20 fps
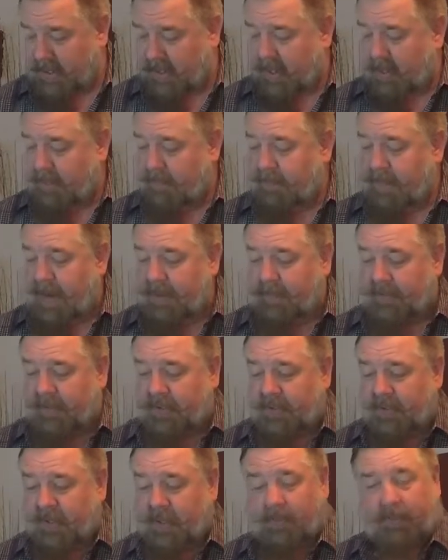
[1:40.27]
maple
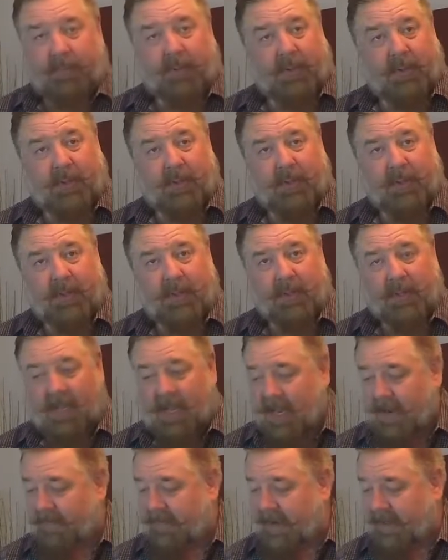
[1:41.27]
syrup.
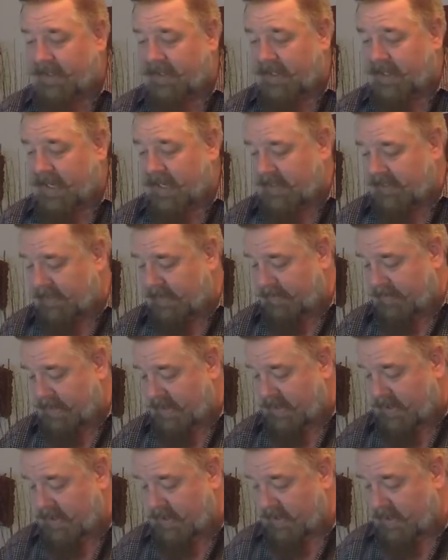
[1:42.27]
I've actually got some
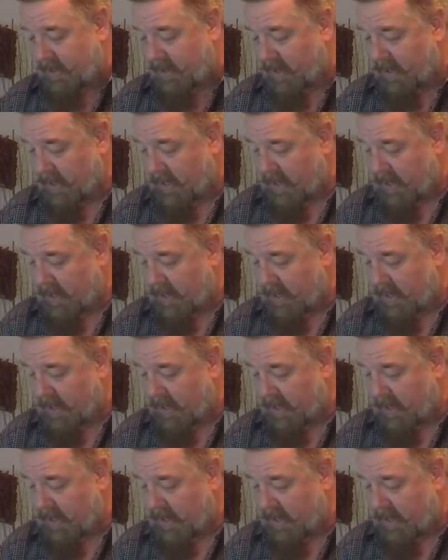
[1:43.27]
here.